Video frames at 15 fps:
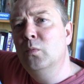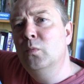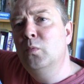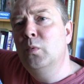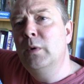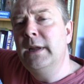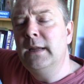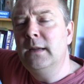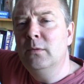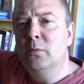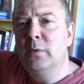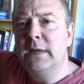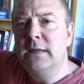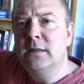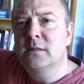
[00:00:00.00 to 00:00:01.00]

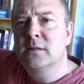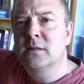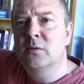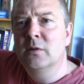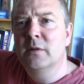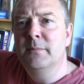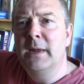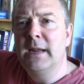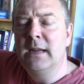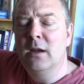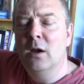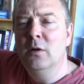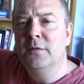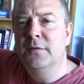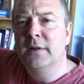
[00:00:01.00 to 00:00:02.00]
We sort of make
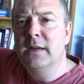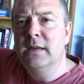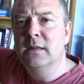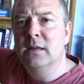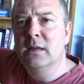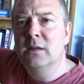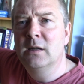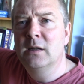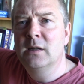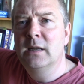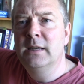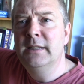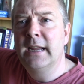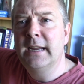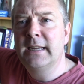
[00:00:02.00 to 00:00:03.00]
hopefully
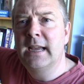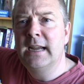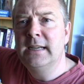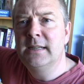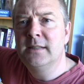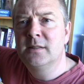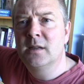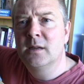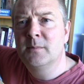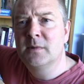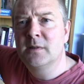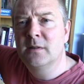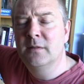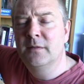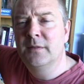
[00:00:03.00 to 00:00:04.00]
a net gain in
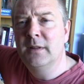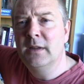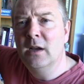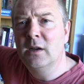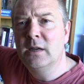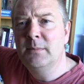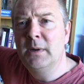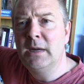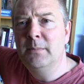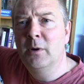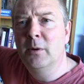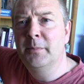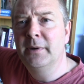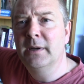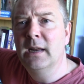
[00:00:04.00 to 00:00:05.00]
terms of the honeybee
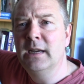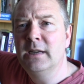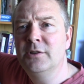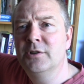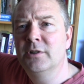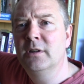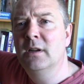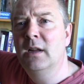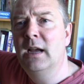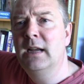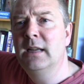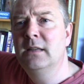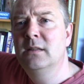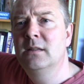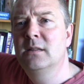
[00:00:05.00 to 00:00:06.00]
population,
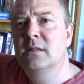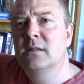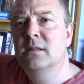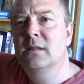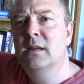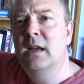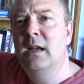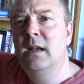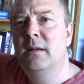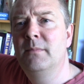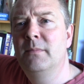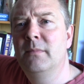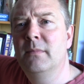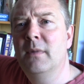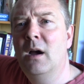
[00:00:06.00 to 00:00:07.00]
and
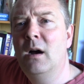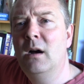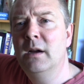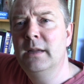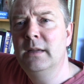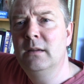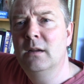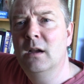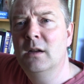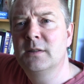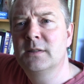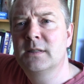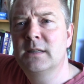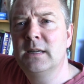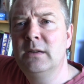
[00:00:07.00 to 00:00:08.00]
I
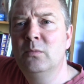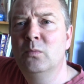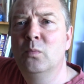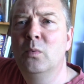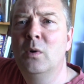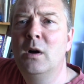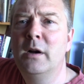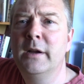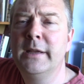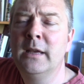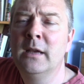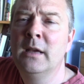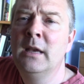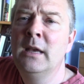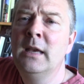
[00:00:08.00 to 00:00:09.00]
can't see why
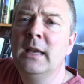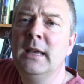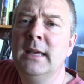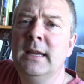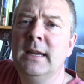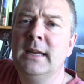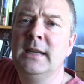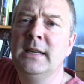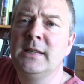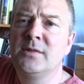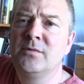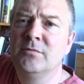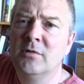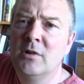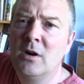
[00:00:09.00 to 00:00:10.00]
it
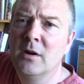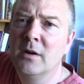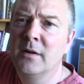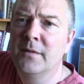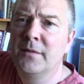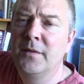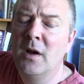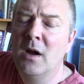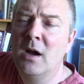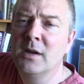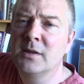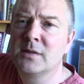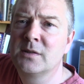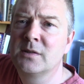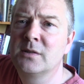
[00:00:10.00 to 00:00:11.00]
is wrong for
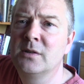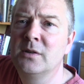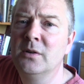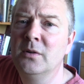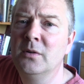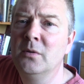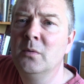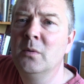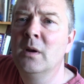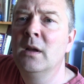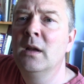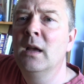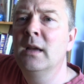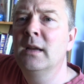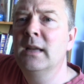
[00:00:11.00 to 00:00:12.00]
us to
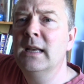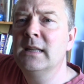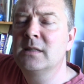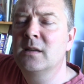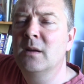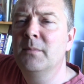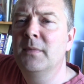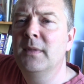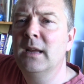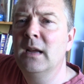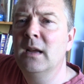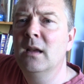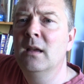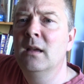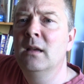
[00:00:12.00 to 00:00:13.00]
get
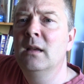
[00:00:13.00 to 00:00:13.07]
something